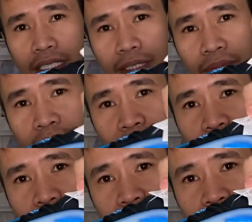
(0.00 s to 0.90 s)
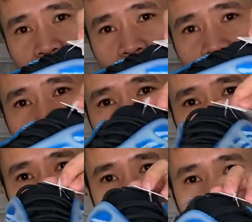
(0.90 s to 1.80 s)
Pretty much the same on the
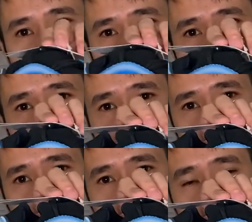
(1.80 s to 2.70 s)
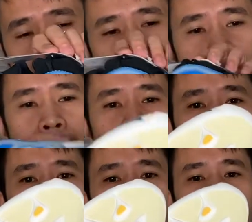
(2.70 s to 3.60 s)
other side.
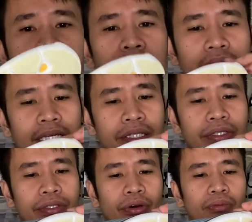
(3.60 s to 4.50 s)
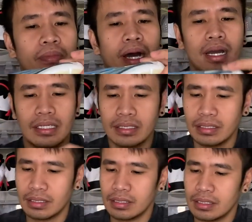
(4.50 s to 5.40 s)
The toe
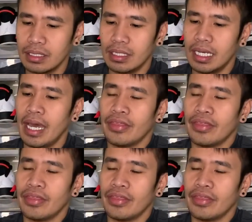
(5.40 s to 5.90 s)
box, I